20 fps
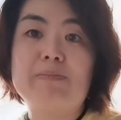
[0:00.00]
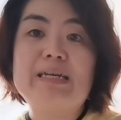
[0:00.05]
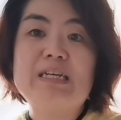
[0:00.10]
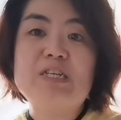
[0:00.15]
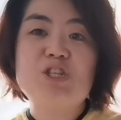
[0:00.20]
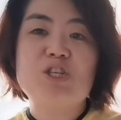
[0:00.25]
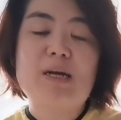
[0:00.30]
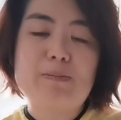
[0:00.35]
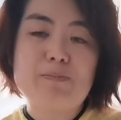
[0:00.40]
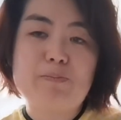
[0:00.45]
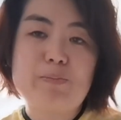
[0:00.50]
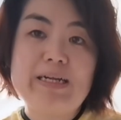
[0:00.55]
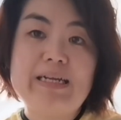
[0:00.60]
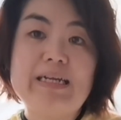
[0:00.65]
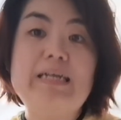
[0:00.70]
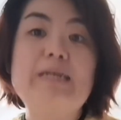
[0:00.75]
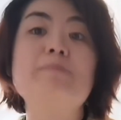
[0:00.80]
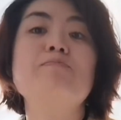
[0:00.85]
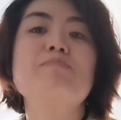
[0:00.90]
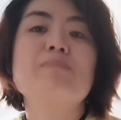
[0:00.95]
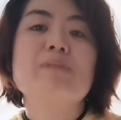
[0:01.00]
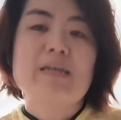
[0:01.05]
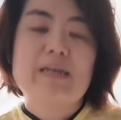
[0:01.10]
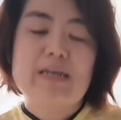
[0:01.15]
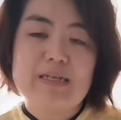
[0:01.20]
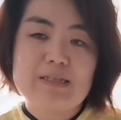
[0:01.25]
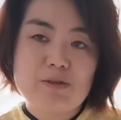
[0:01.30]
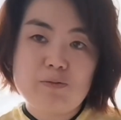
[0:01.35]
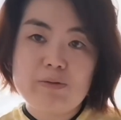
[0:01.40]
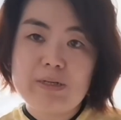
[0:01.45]
But each company
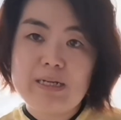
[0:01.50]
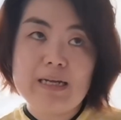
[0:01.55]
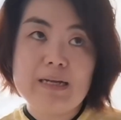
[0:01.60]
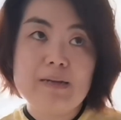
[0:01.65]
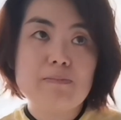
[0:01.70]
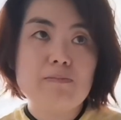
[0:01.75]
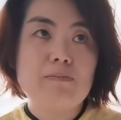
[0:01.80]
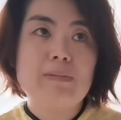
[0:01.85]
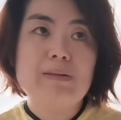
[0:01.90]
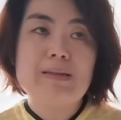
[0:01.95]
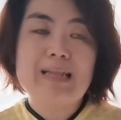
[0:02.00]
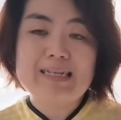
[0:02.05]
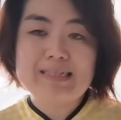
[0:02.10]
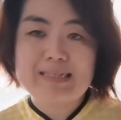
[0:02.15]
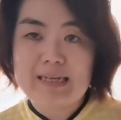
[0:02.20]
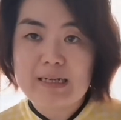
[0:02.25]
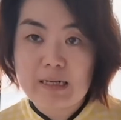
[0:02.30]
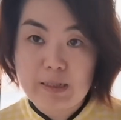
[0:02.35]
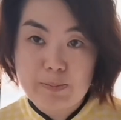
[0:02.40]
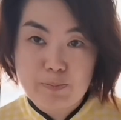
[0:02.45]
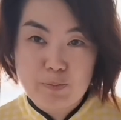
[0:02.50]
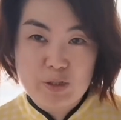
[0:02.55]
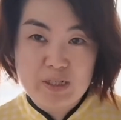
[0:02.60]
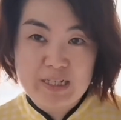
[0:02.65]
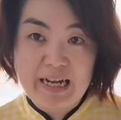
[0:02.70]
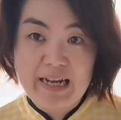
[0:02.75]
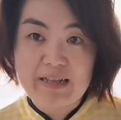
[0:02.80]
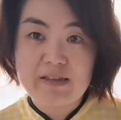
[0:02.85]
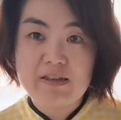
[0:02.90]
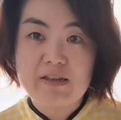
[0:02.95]
is only less than like
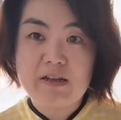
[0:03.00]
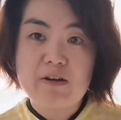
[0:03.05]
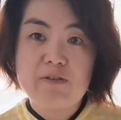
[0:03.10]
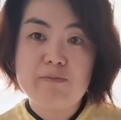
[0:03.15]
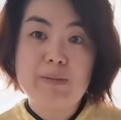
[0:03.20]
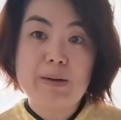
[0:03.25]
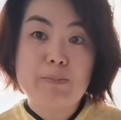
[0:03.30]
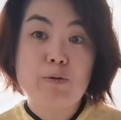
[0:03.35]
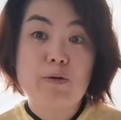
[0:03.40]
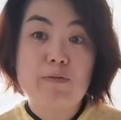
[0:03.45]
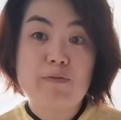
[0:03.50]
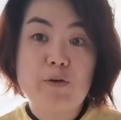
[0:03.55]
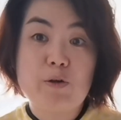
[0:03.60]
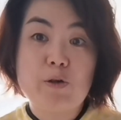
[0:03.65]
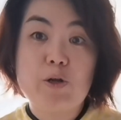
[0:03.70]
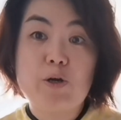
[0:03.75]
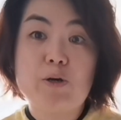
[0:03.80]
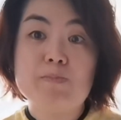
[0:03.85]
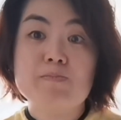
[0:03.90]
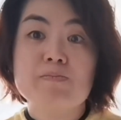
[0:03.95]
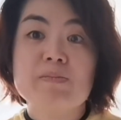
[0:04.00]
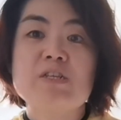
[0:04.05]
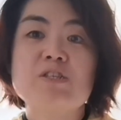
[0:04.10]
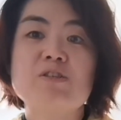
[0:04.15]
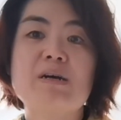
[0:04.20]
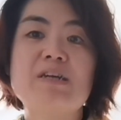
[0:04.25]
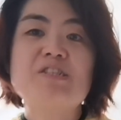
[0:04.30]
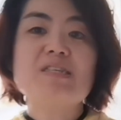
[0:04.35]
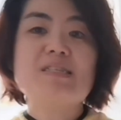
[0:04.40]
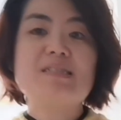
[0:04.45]
1% of my portfolio.
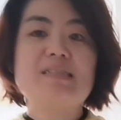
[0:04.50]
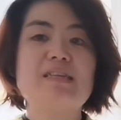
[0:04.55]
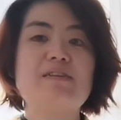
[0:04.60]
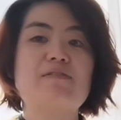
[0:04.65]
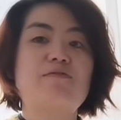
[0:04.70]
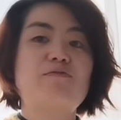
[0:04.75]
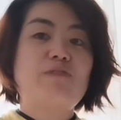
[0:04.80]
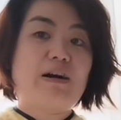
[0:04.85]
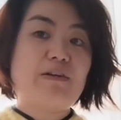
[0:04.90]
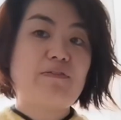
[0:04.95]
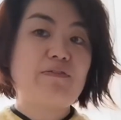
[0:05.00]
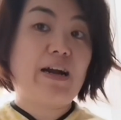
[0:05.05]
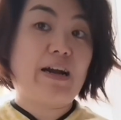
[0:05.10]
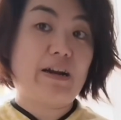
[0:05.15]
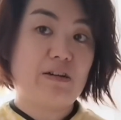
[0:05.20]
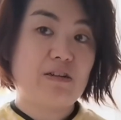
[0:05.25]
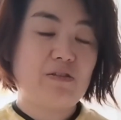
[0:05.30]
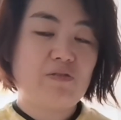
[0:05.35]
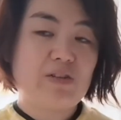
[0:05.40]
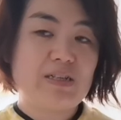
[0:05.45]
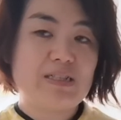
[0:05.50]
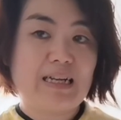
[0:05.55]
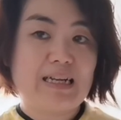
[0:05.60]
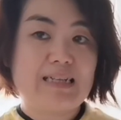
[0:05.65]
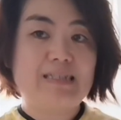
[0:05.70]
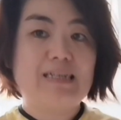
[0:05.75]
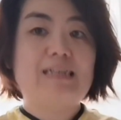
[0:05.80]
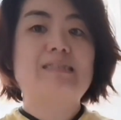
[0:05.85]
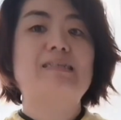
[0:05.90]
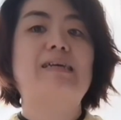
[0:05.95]
So I just need the rough
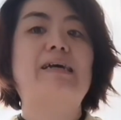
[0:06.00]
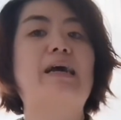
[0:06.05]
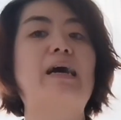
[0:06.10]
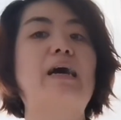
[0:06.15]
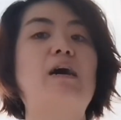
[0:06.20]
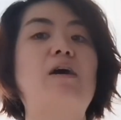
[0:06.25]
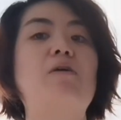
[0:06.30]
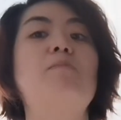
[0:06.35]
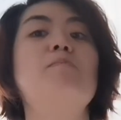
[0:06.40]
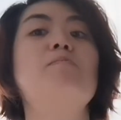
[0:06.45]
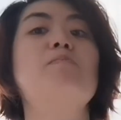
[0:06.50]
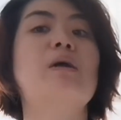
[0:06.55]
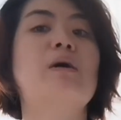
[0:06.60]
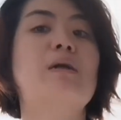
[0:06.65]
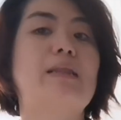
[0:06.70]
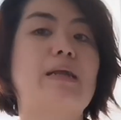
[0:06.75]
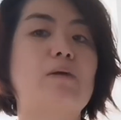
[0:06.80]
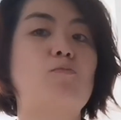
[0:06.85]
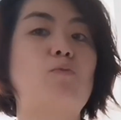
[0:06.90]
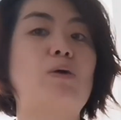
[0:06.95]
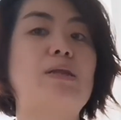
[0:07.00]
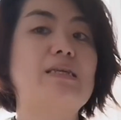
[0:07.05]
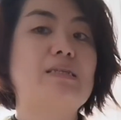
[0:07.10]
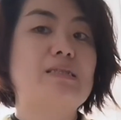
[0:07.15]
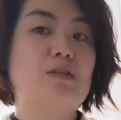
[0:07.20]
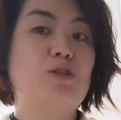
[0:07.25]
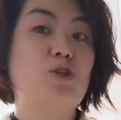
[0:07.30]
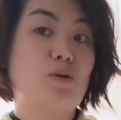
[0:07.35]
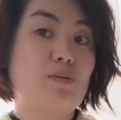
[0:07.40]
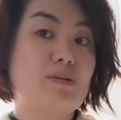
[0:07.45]
characteristics. It's like what
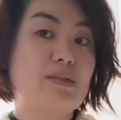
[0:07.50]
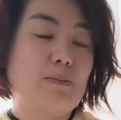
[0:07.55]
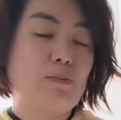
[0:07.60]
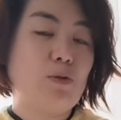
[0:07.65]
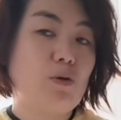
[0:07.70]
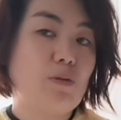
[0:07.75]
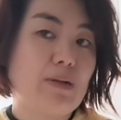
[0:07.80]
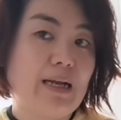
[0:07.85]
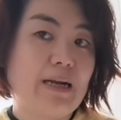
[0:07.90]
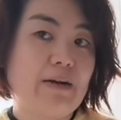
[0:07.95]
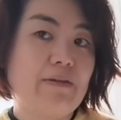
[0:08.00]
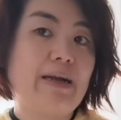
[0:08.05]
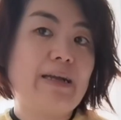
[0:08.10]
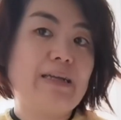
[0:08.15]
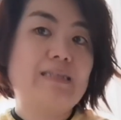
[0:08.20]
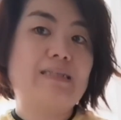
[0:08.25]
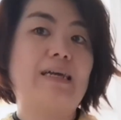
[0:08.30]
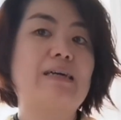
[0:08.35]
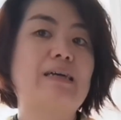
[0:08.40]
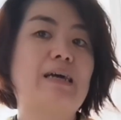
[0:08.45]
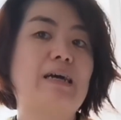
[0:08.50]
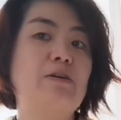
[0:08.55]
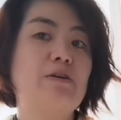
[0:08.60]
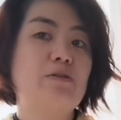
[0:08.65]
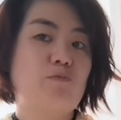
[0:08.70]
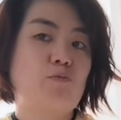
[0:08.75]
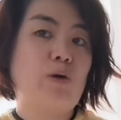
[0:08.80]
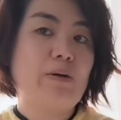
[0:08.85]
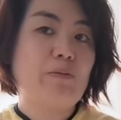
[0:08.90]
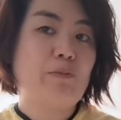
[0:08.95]
does a cheongsam look like, right? It's like
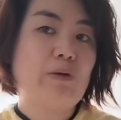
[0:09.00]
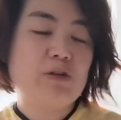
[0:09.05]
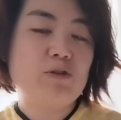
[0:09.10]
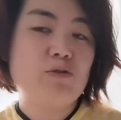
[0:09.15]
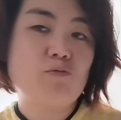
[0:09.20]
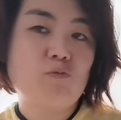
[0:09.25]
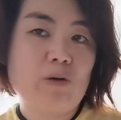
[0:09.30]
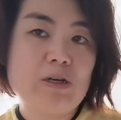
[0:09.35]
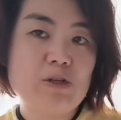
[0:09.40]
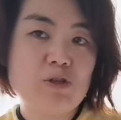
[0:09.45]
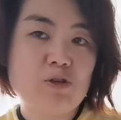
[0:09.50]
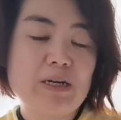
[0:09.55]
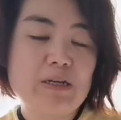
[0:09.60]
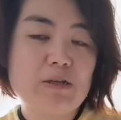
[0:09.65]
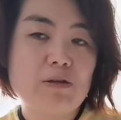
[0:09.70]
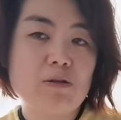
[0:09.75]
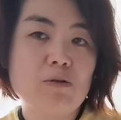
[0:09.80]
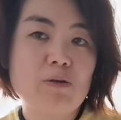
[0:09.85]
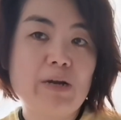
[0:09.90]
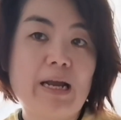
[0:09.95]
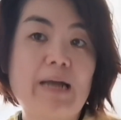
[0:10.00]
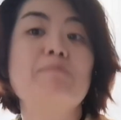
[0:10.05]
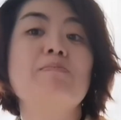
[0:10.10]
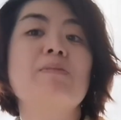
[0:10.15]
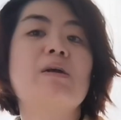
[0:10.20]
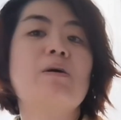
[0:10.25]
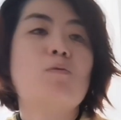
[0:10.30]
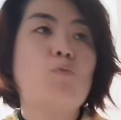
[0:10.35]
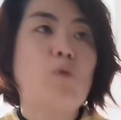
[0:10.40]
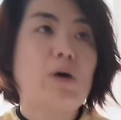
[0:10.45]
kind of what you're trying to look at.
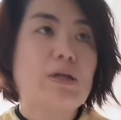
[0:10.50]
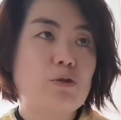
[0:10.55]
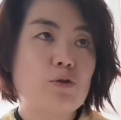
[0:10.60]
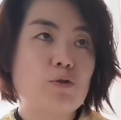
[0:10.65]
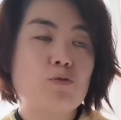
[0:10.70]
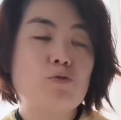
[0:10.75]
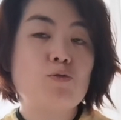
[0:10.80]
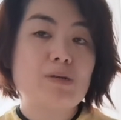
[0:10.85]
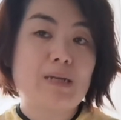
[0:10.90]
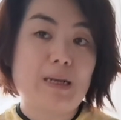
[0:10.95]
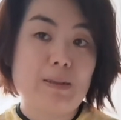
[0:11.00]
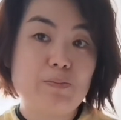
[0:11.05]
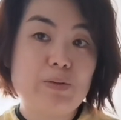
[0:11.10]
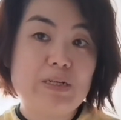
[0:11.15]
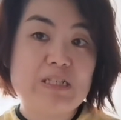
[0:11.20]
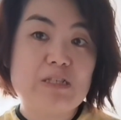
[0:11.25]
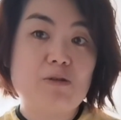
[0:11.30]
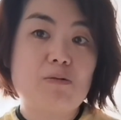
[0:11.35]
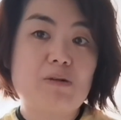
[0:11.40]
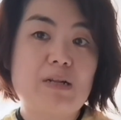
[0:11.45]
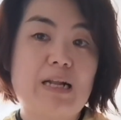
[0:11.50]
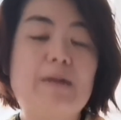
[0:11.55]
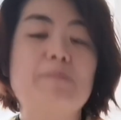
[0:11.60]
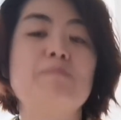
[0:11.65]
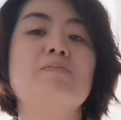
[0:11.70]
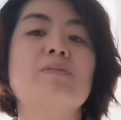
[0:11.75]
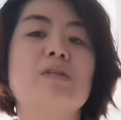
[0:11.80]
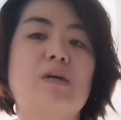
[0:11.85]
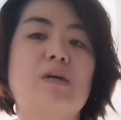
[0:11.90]
What do good companies look like?